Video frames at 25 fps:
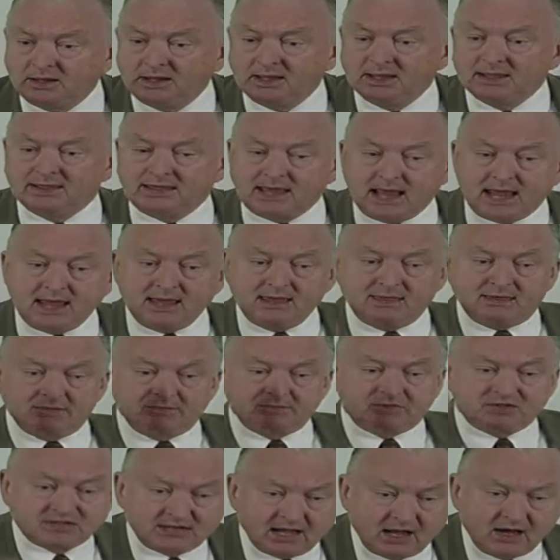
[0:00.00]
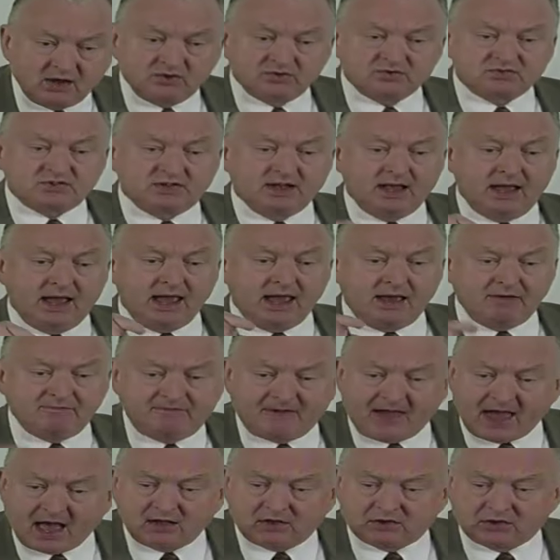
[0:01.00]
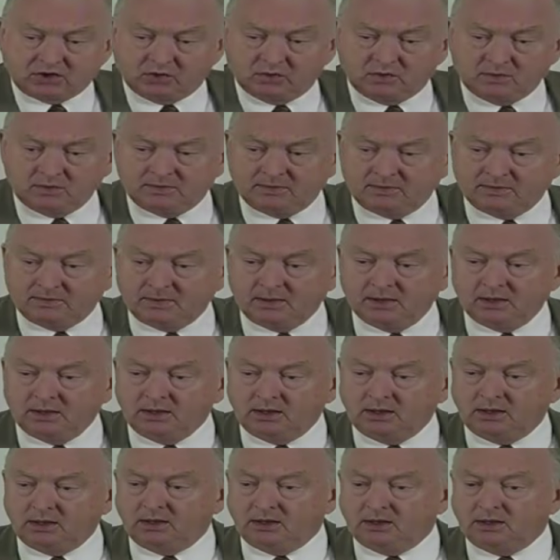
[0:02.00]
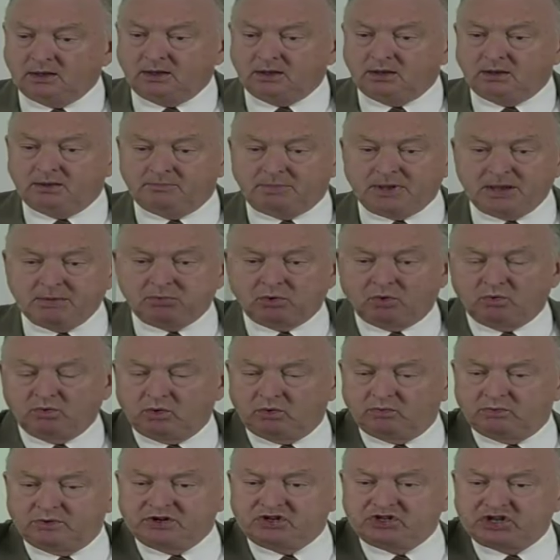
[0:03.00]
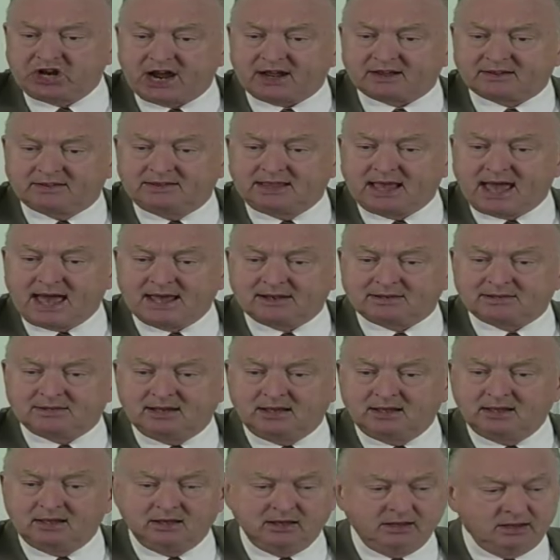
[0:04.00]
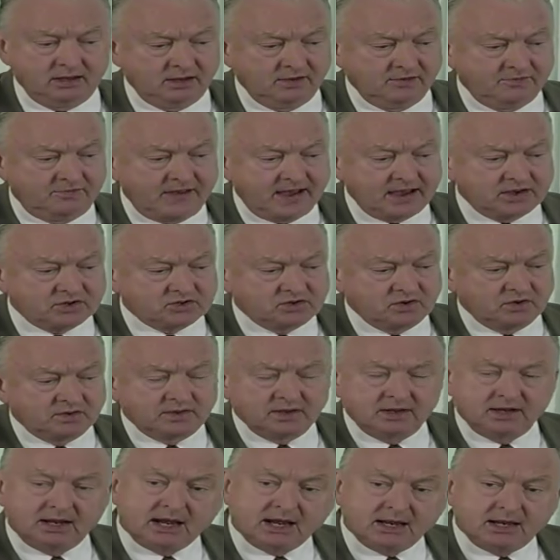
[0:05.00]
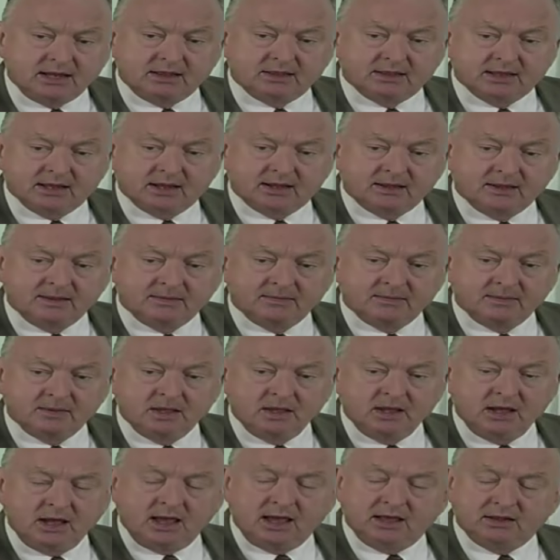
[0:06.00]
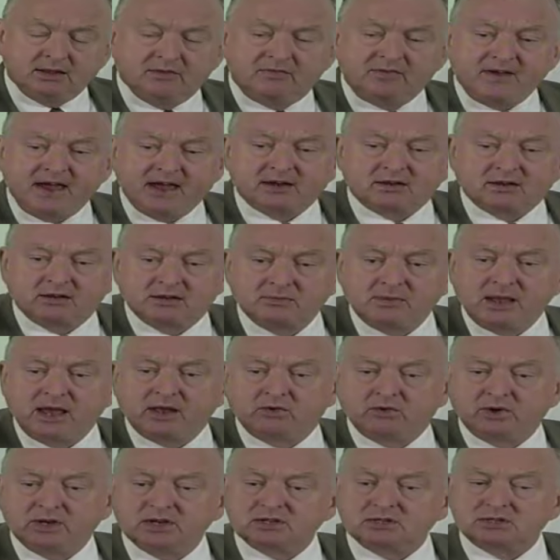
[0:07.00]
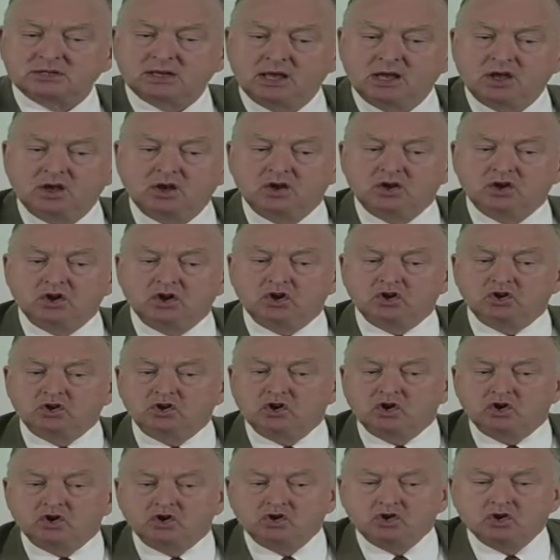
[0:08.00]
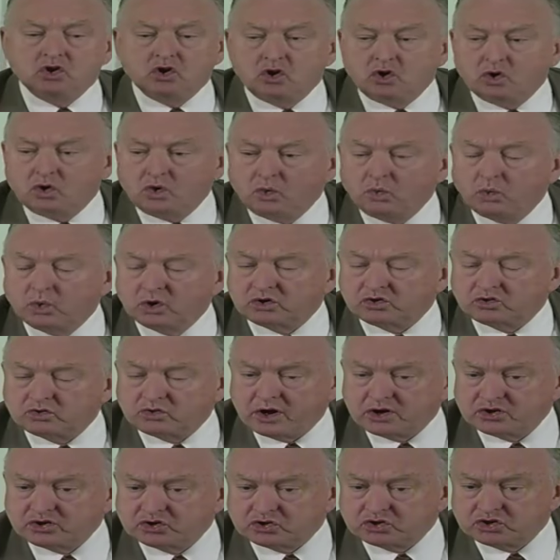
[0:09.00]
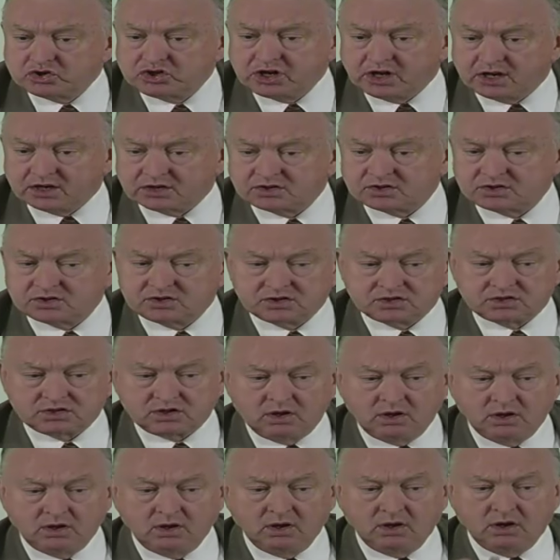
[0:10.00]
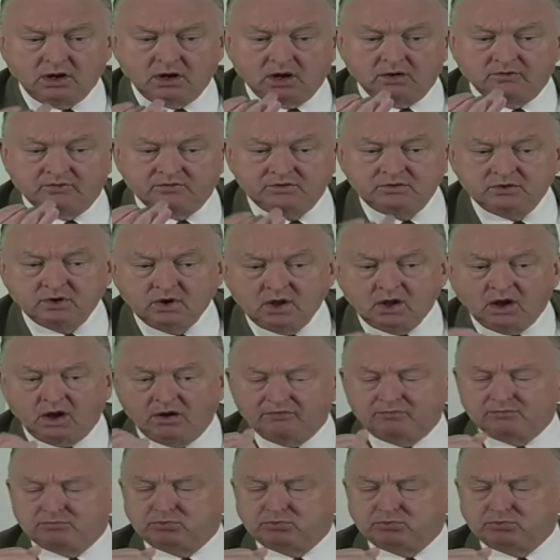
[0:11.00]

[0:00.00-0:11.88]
They themselves have value. People will reject that faster than anything. And the fact of the matter is, we're treasure chests of